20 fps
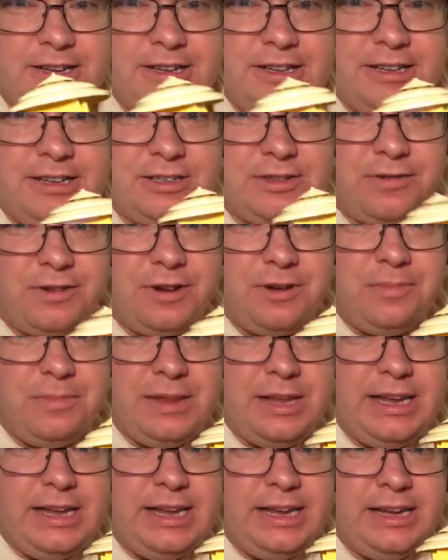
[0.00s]
These are
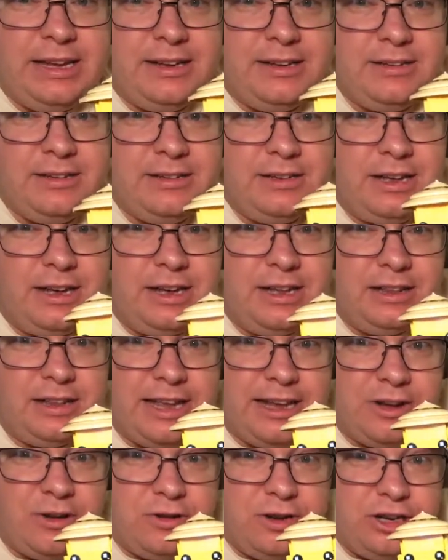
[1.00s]
from the
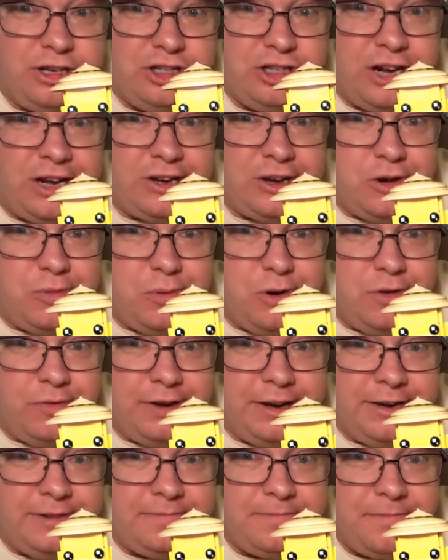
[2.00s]
Lego Ninjago
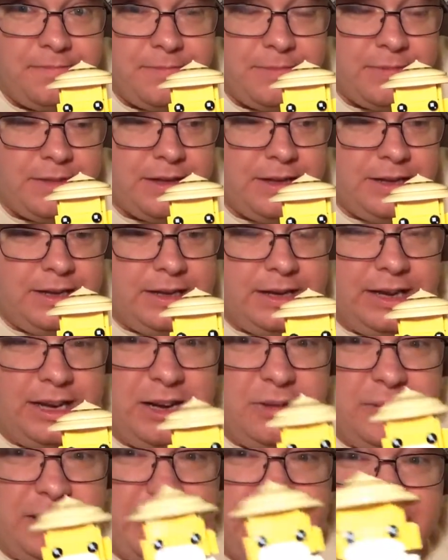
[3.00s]
movie.
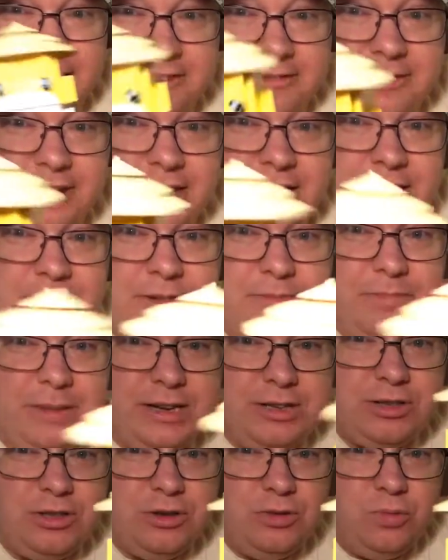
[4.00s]
We have
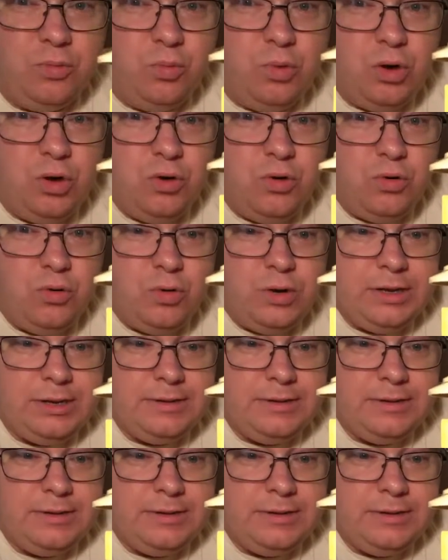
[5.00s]
Master Wu